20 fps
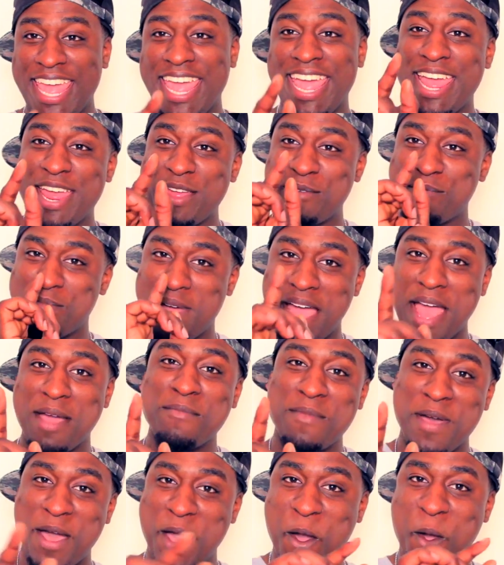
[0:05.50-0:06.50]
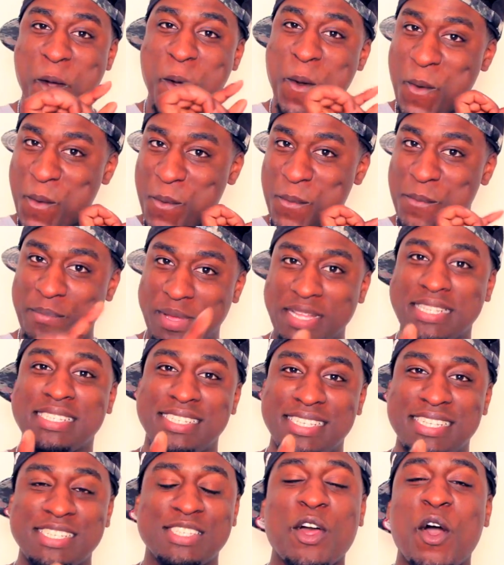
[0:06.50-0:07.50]
can't mind my own
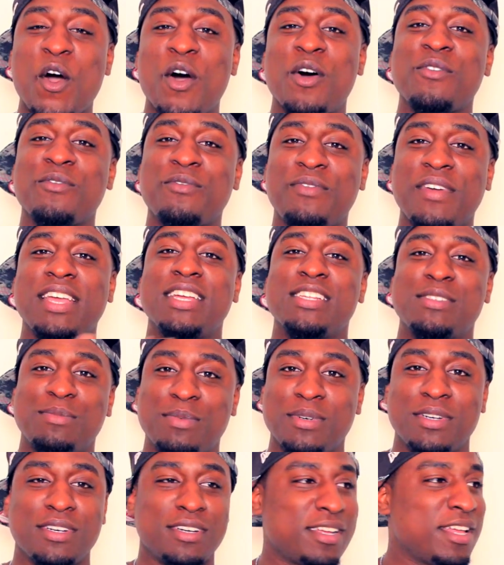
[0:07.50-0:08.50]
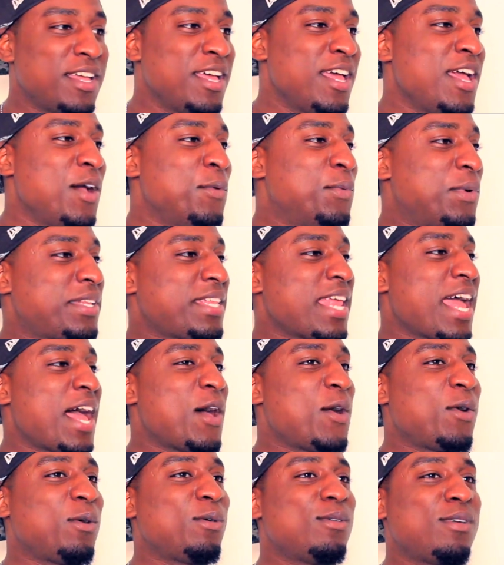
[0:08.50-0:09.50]
business on Facebook
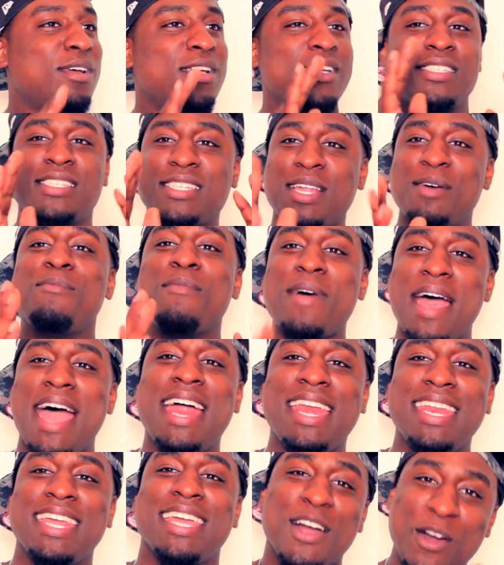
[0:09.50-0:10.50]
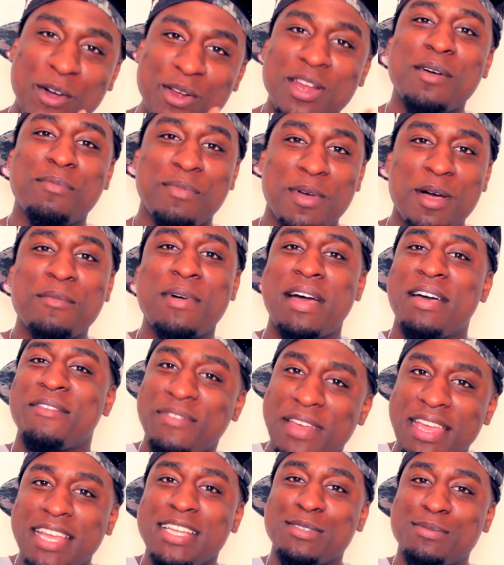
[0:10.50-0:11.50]
without somebody going up on my
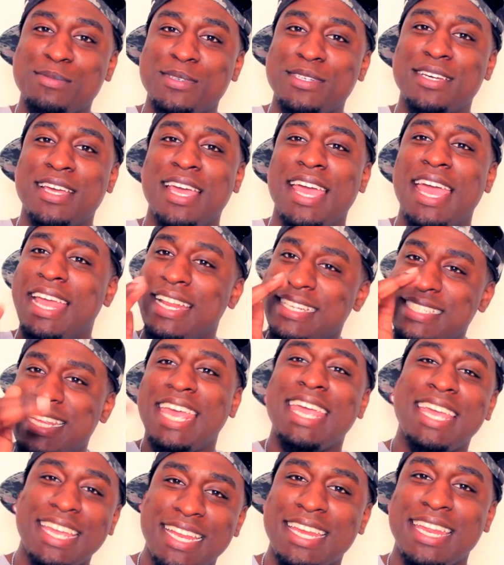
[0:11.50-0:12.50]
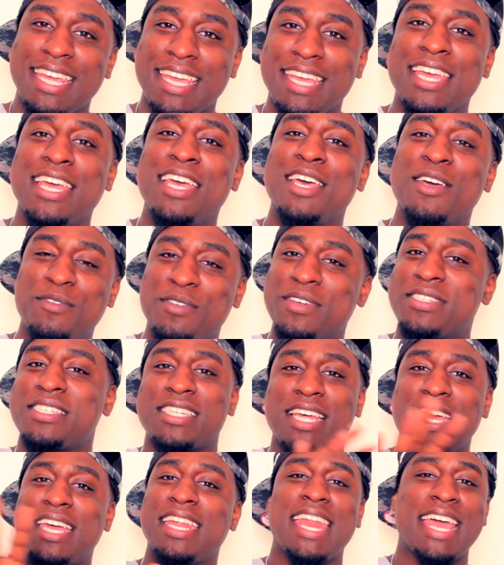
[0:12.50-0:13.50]
Facebook and taking it for
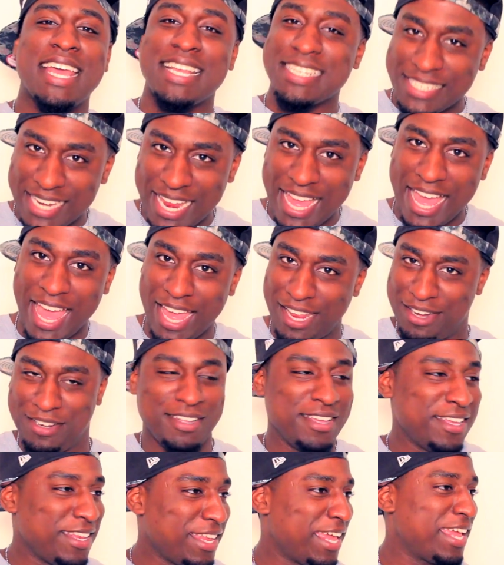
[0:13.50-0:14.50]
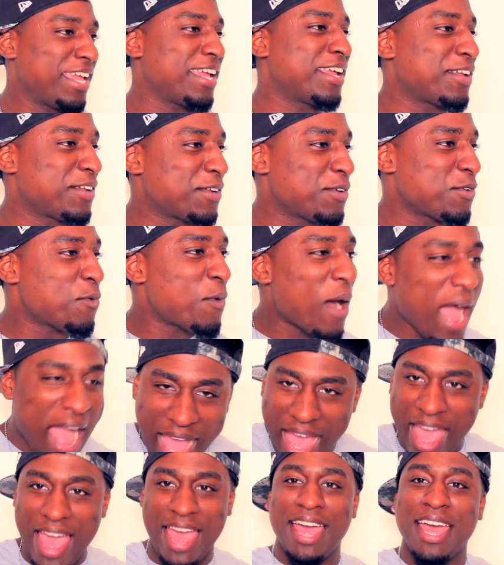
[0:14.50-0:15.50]
something that's not. Like,
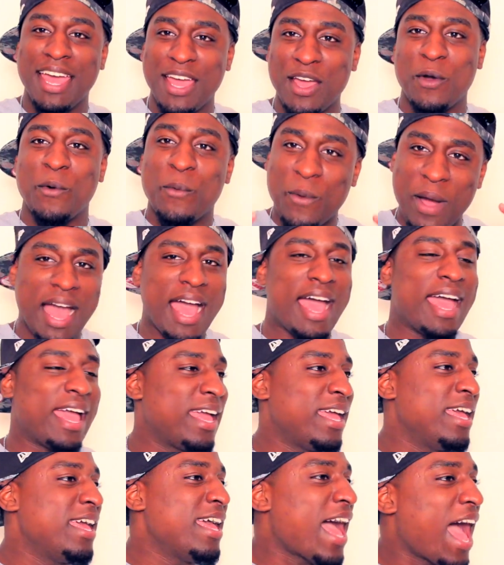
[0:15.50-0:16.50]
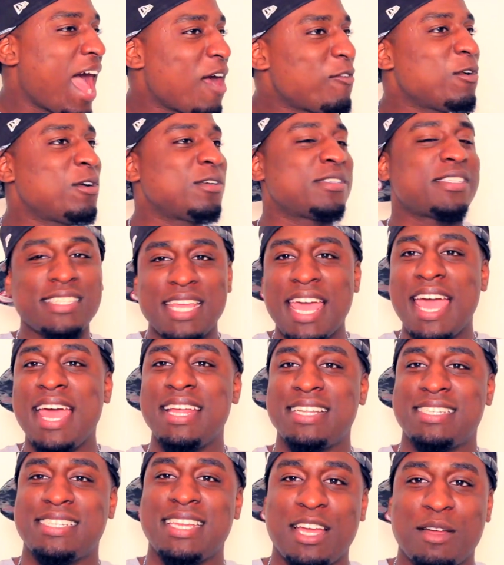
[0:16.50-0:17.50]
why? Why? I wrote
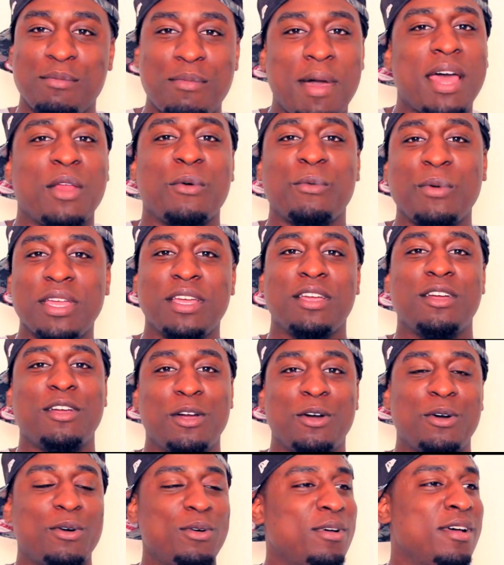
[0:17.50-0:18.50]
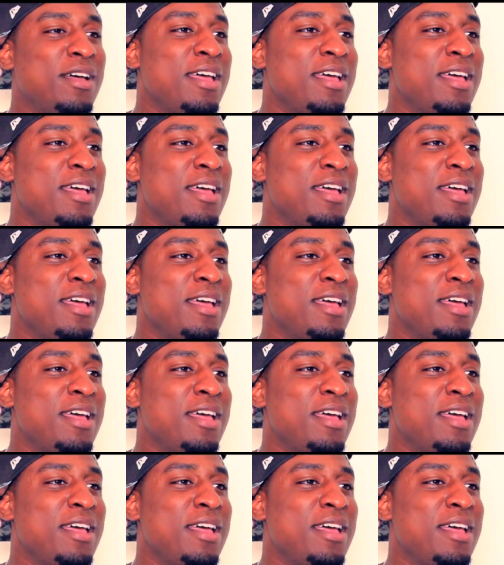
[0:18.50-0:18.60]
status like about a week ago